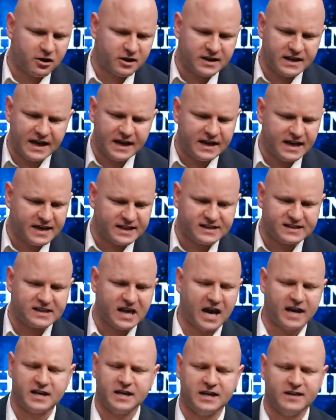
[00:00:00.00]
get
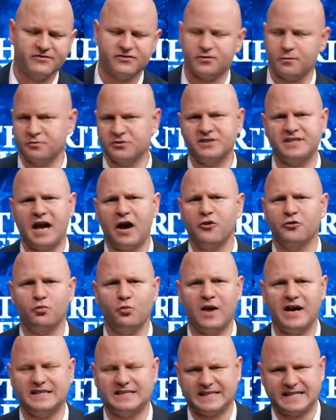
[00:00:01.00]
executives from
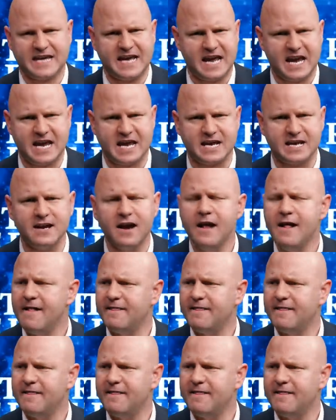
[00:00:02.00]
Southwest Key,